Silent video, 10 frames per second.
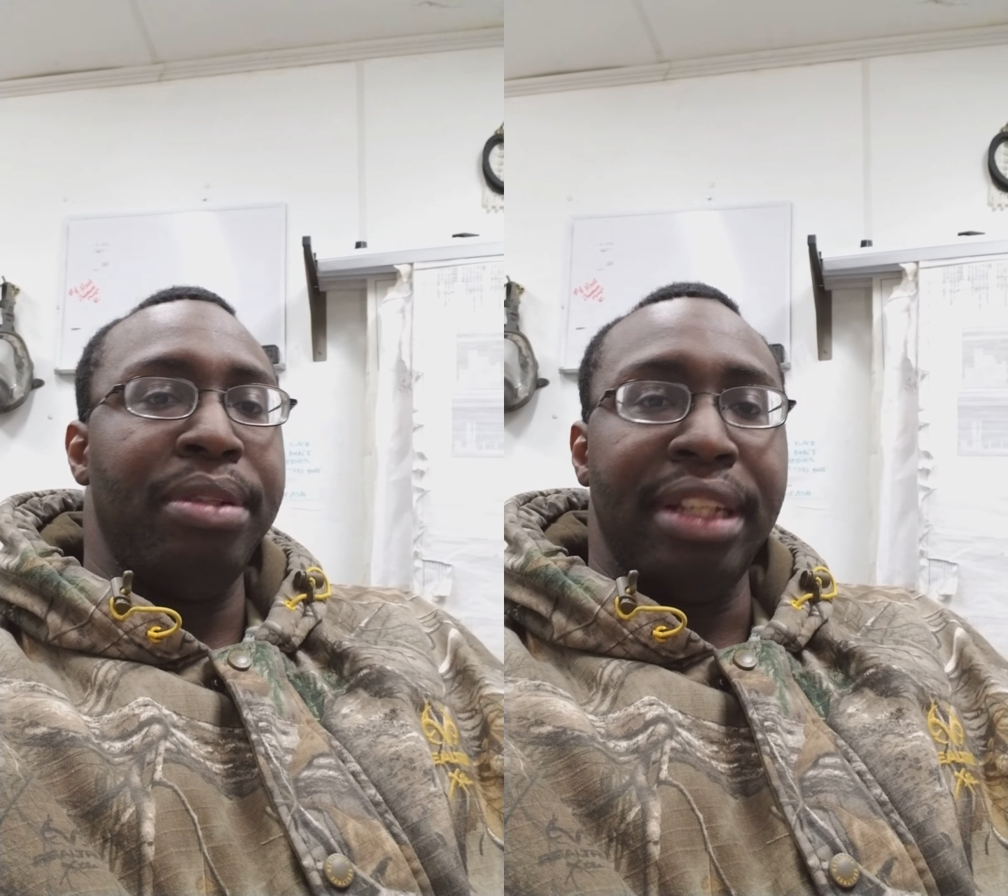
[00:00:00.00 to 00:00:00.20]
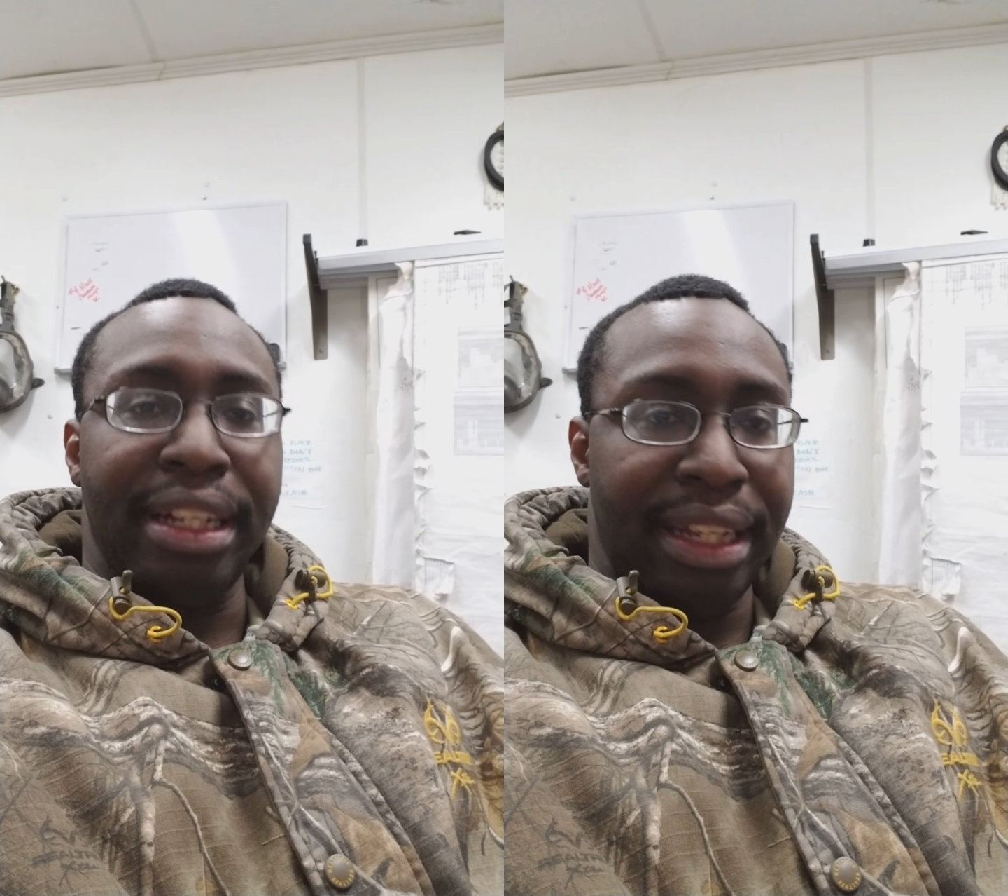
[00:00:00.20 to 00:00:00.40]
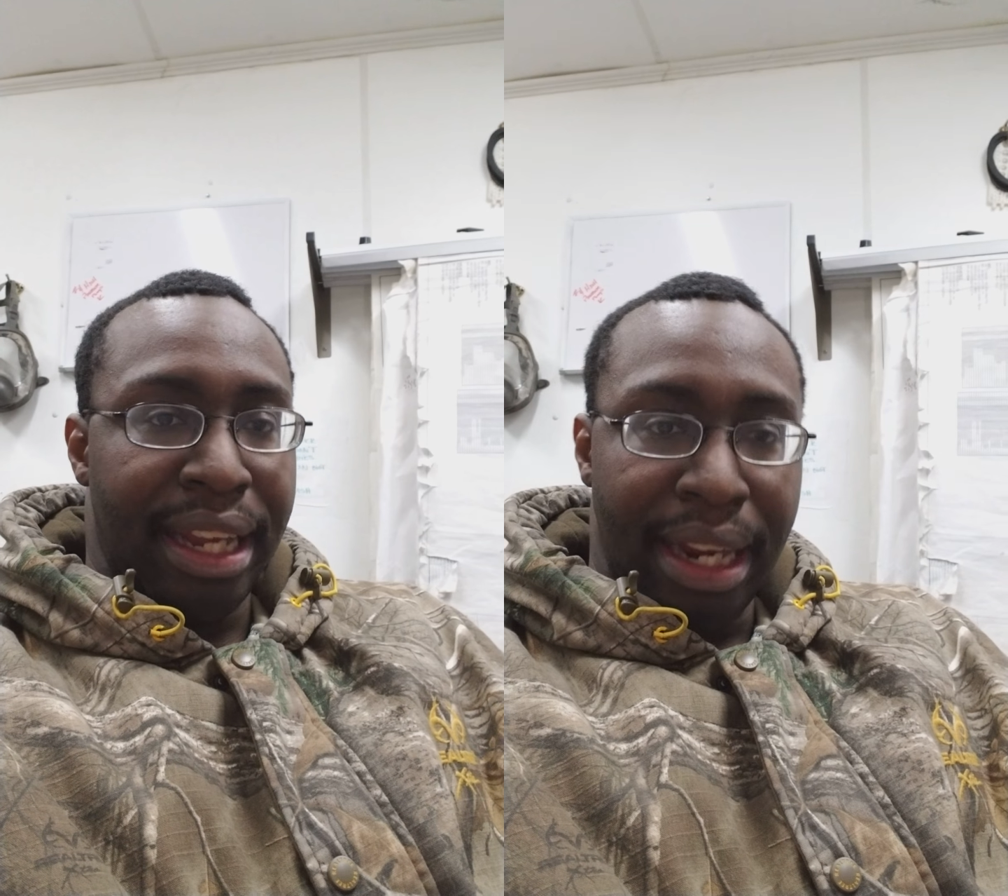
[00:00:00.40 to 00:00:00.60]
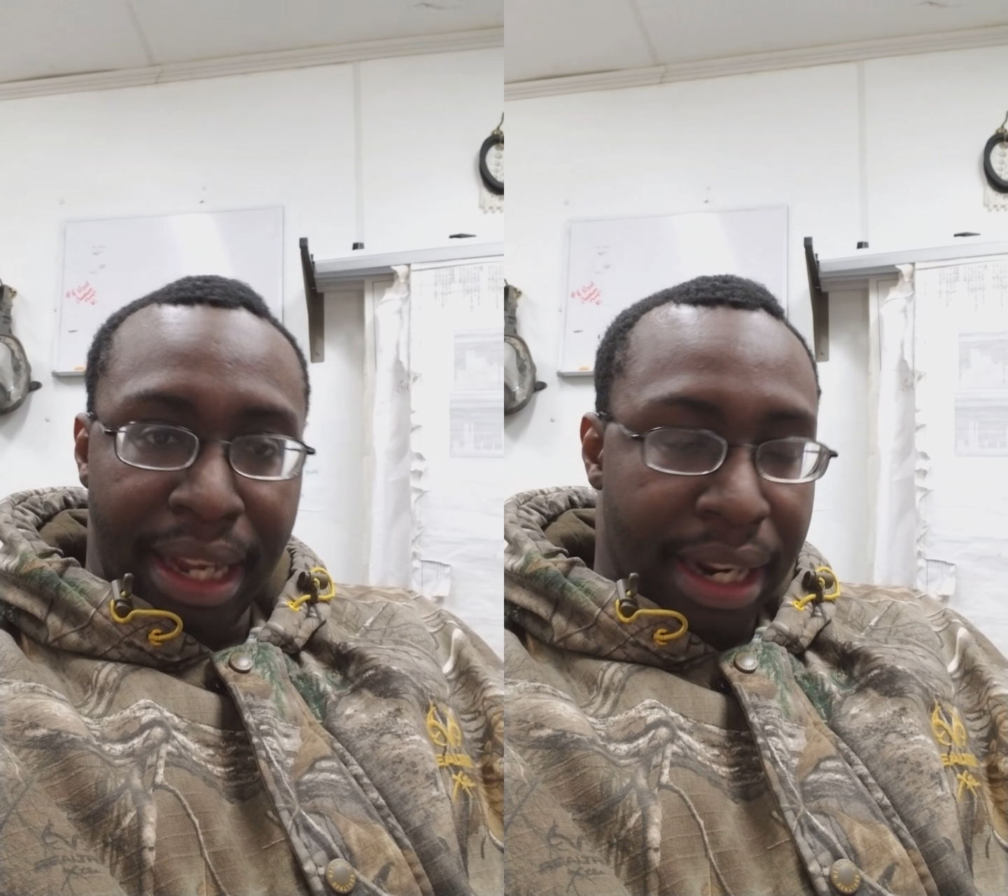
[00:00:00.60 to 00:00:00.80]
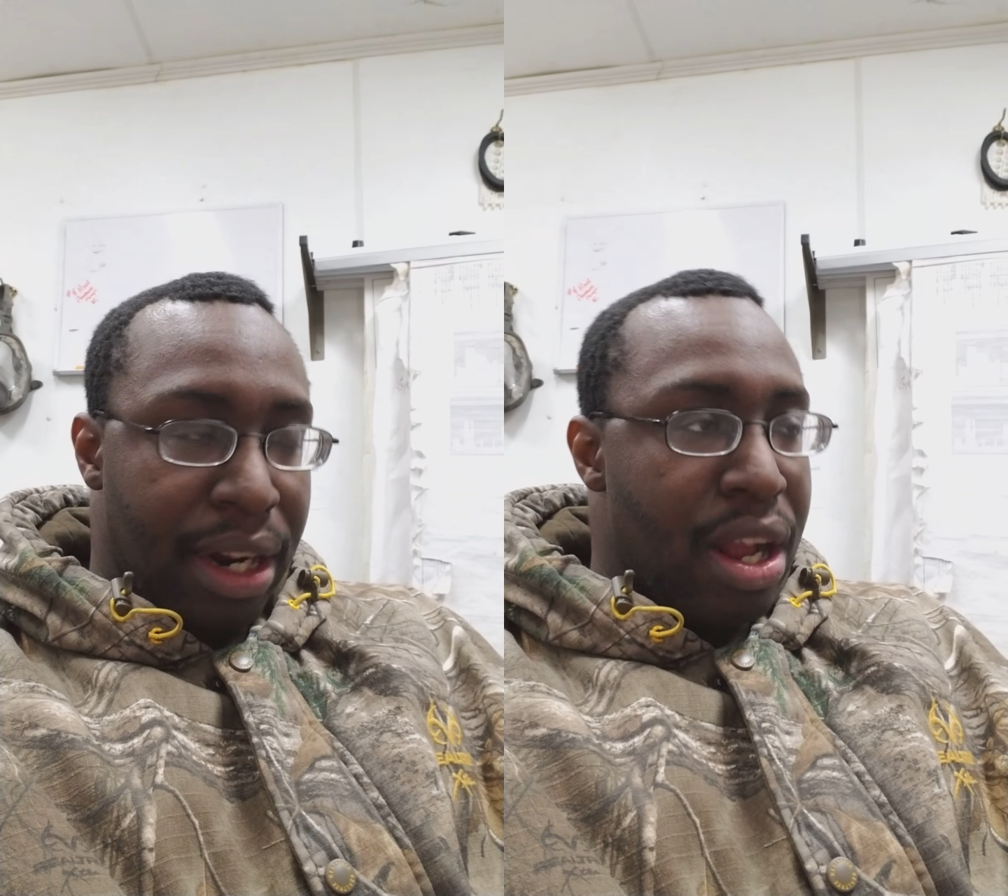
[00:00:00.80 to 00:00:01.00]
you stick the key
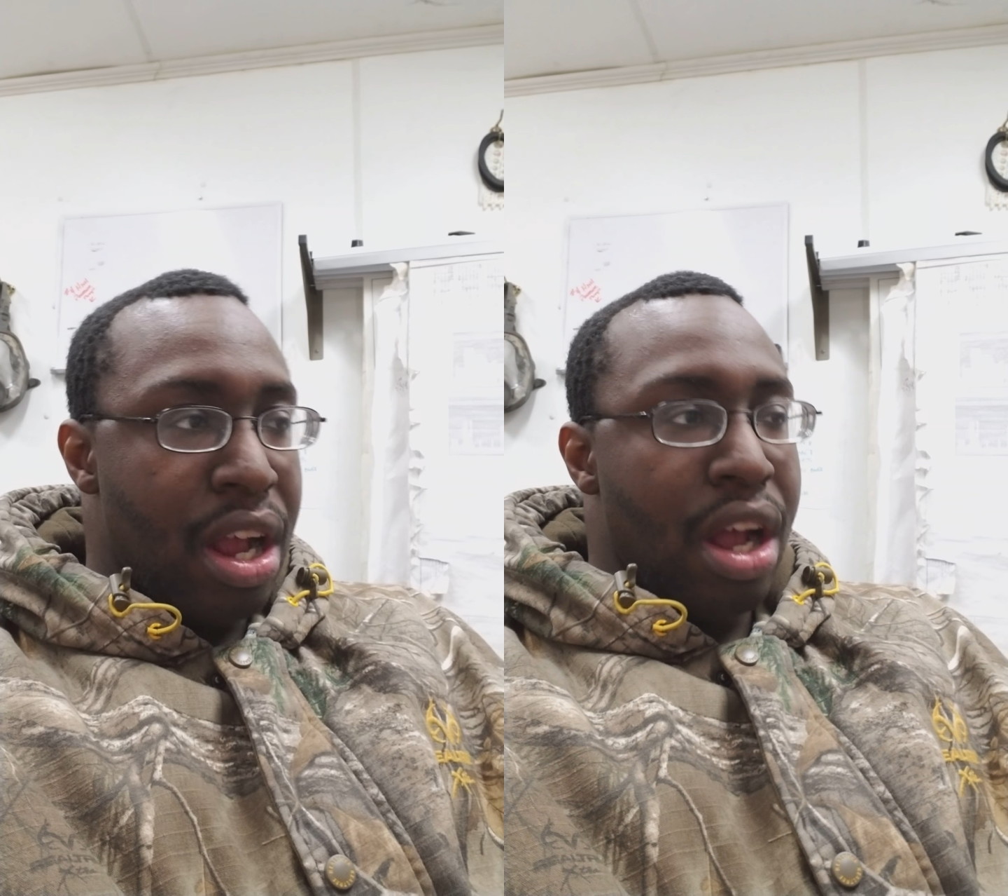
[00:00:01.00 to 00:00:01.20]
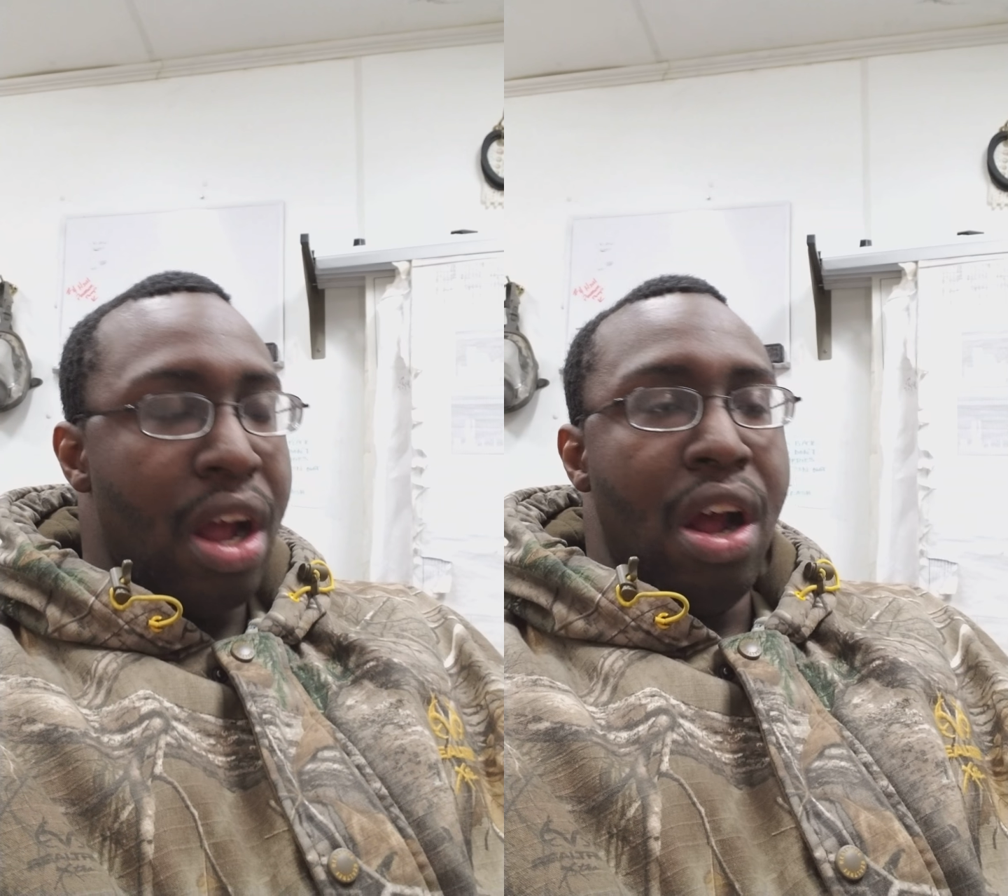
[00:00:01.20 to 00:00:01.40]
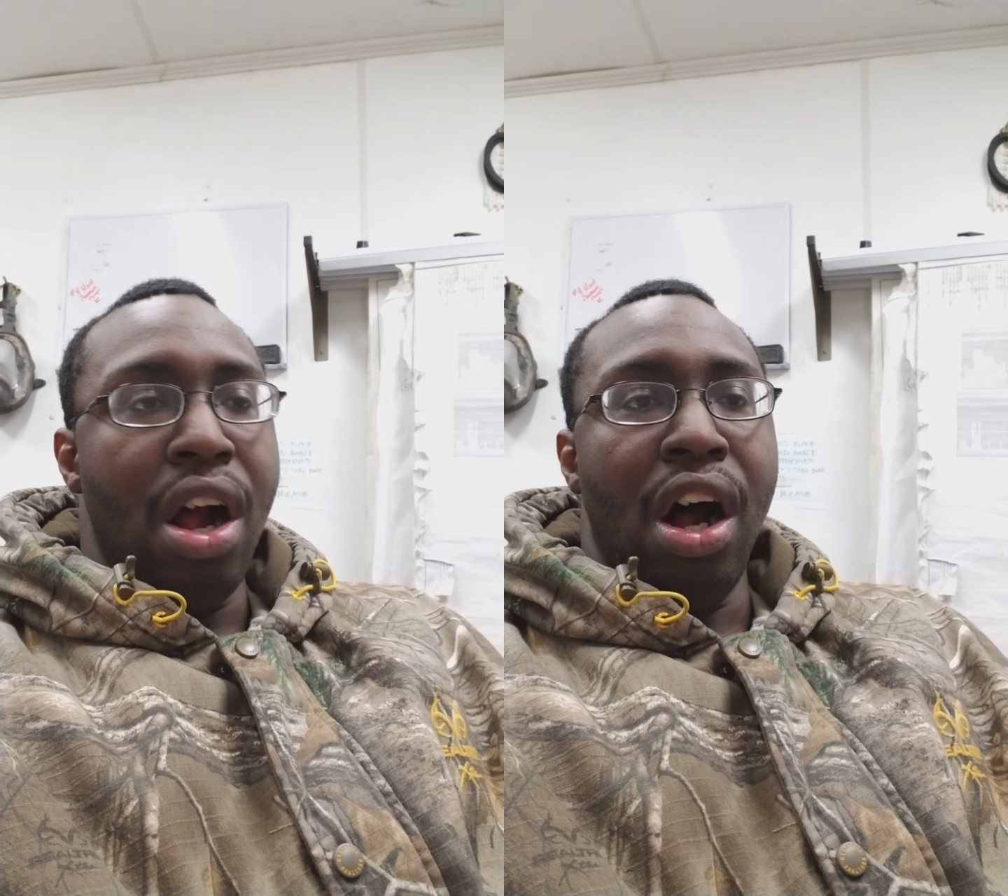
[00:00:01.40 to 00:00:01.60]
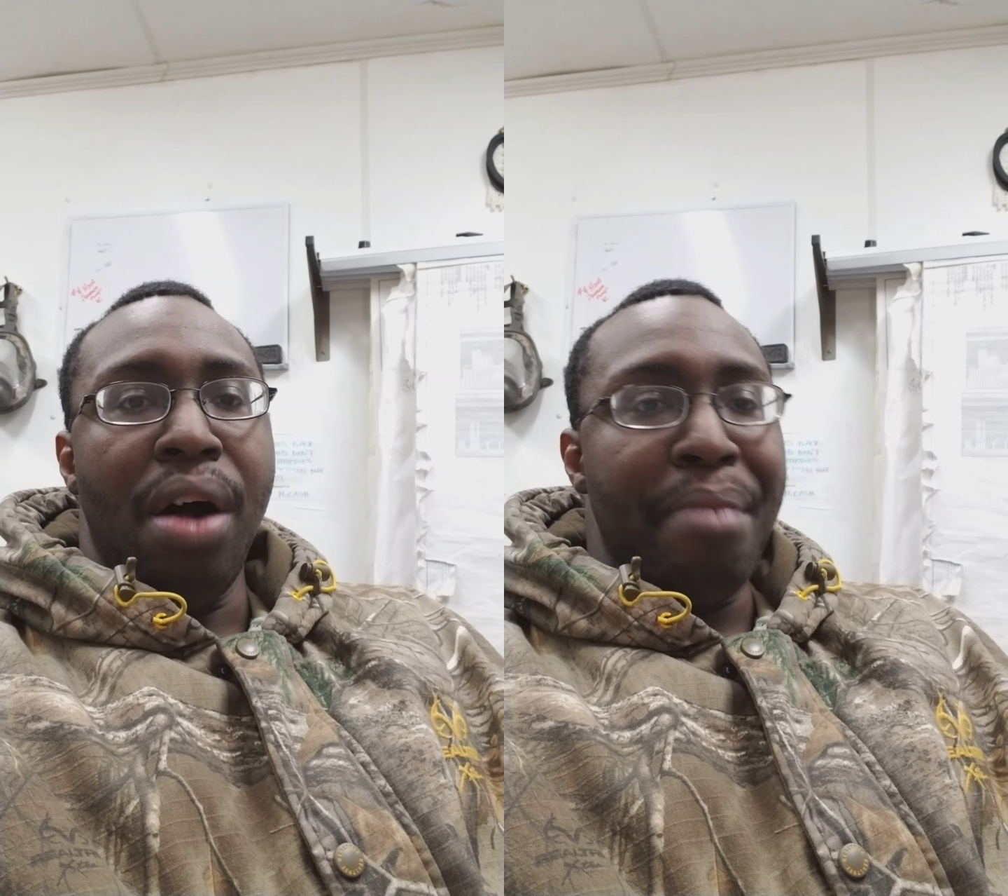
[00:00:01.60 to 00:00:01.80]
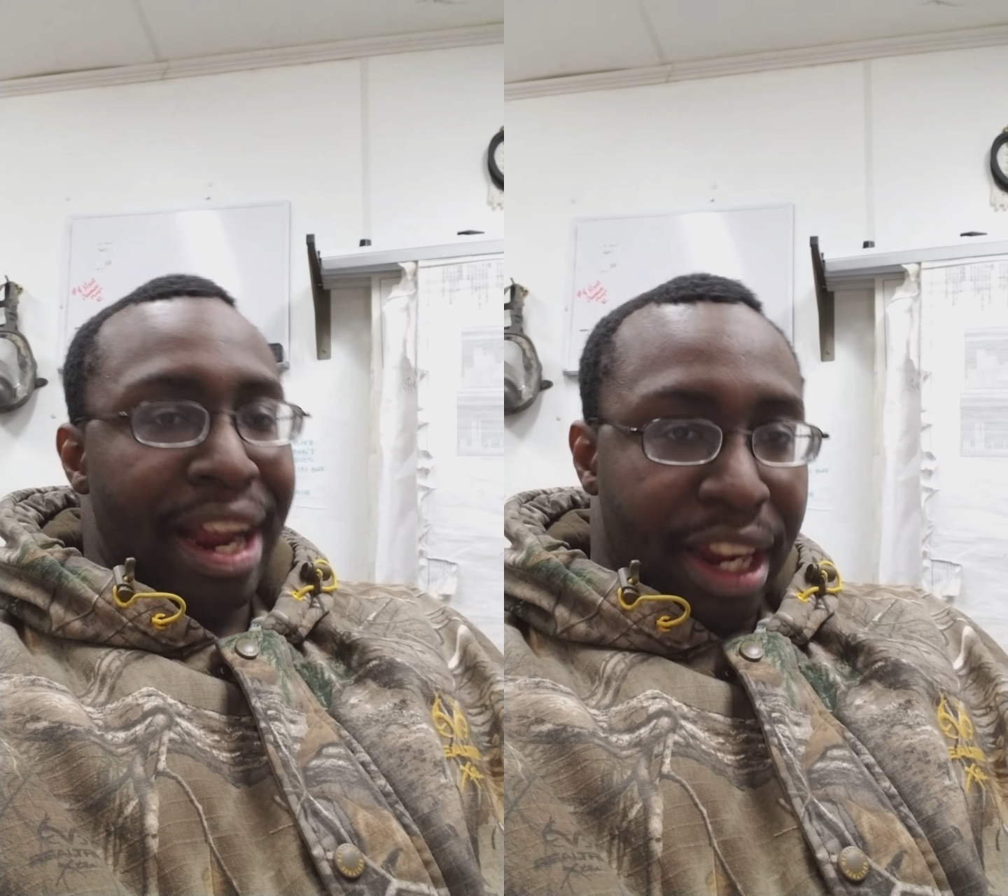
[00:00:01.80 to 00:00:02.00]
in it.
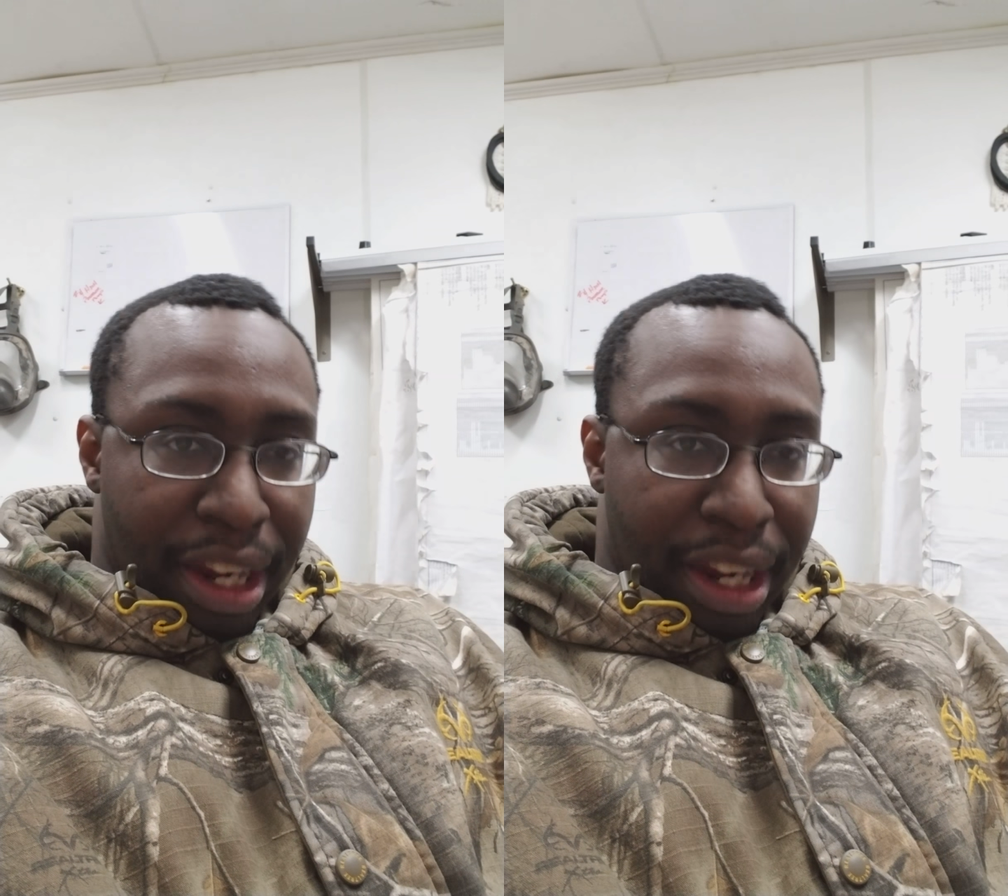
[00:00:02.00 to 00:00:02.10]
I can